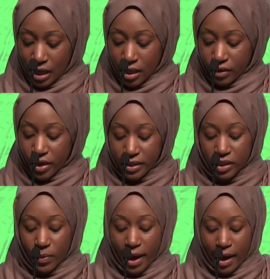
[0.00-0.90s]
The
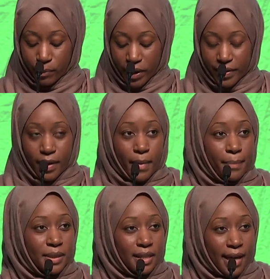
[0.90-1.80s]
reasons why I bring them
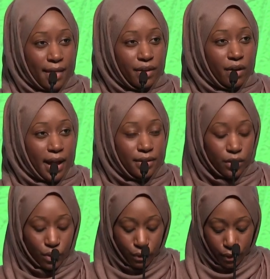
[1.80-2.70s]
up together as
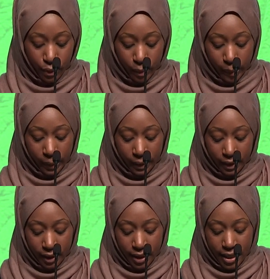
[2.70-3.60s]
a group
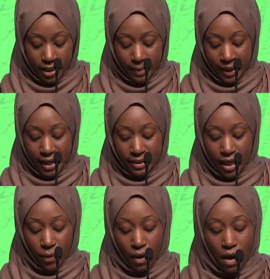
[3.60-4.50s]
is because
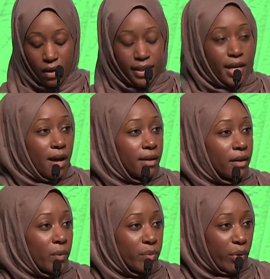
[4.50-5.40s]
they were all
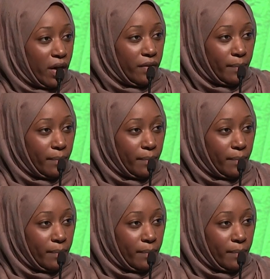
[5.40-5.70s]
young when Prophet